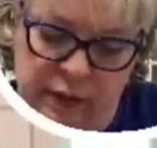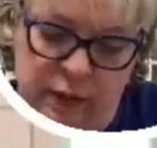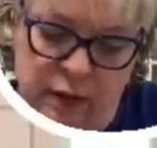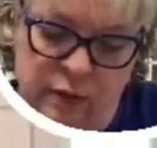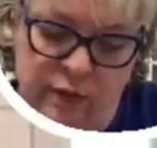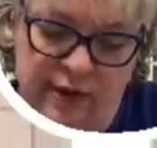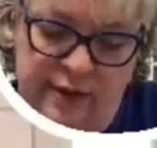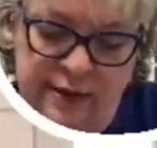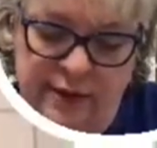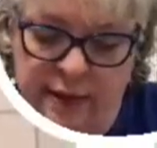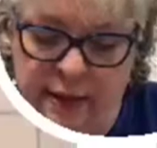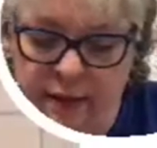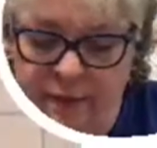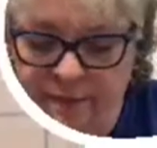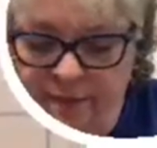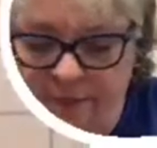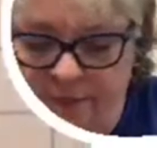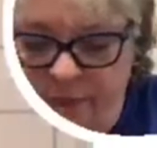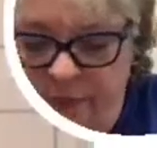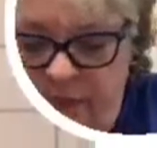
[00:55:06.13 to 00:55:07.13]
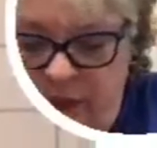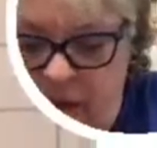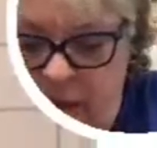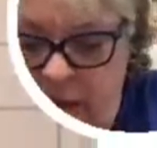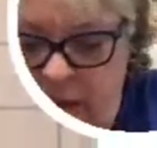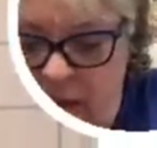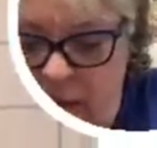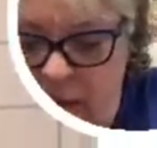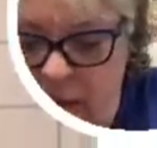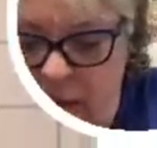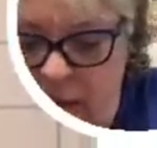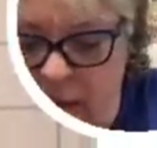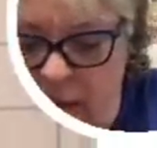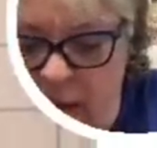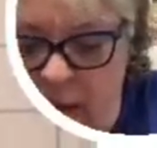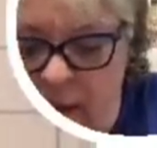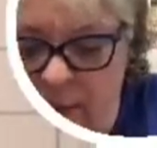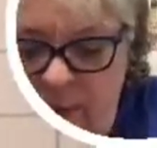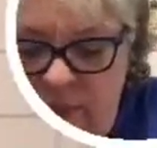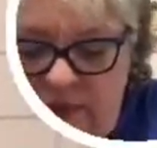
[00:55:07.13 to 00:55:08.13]
right there.
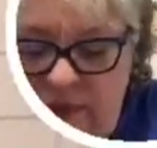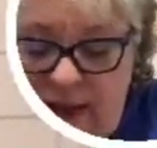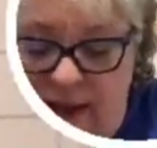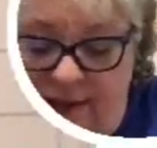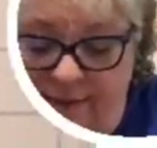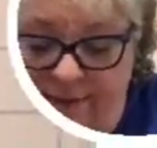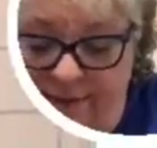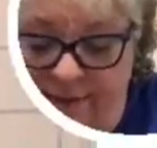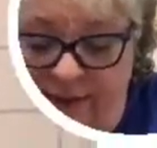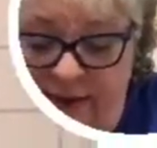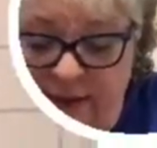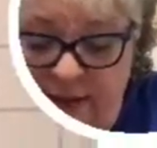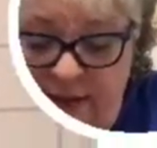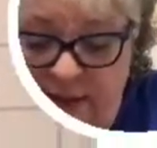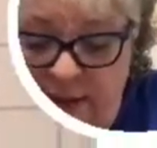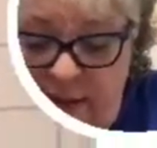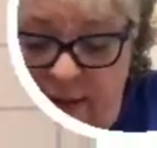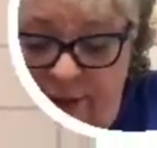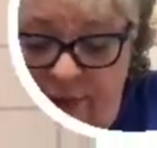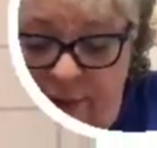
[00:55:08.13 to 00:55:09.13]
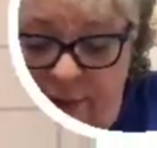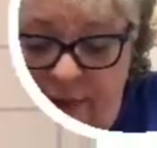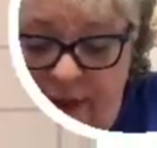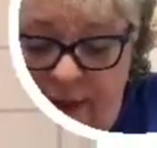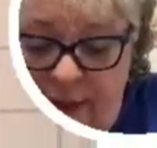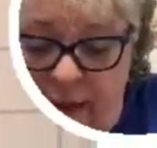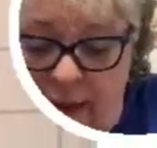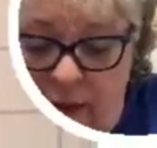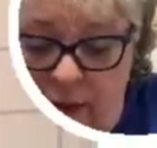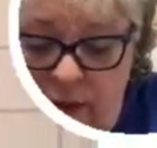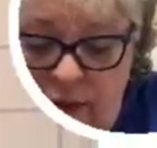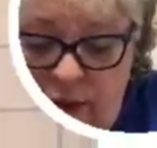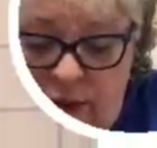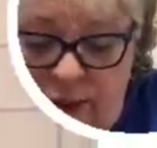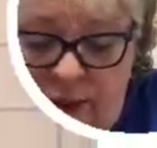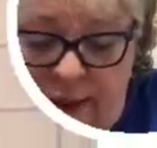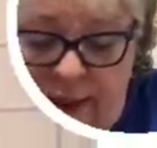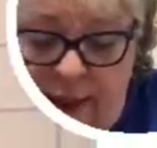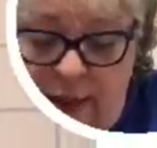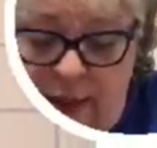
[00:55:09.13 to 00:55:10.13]
Yeah, fun stuff from the Dollar
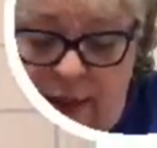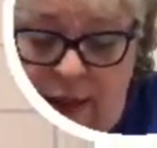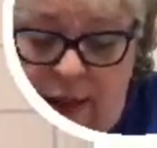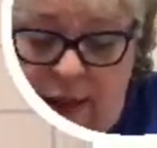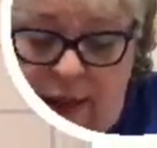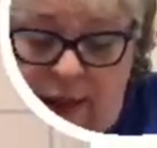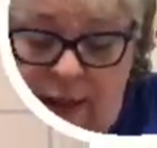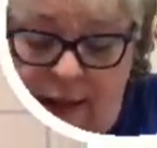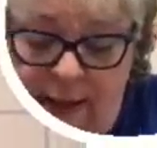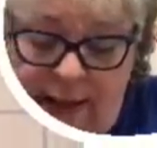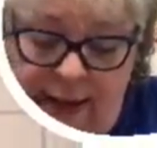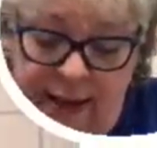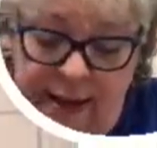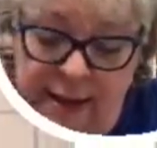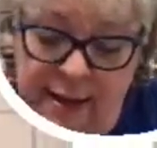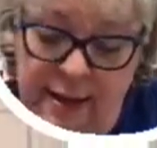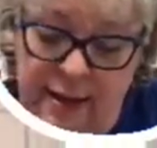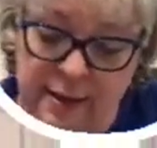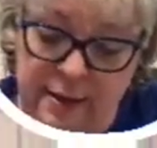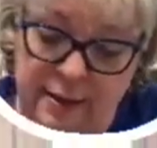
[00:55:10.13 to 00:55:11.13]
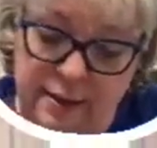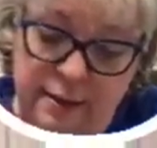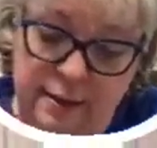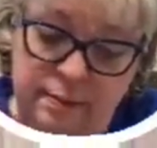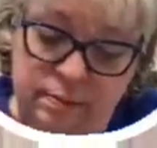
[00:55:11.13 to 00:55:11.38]
Tree. And,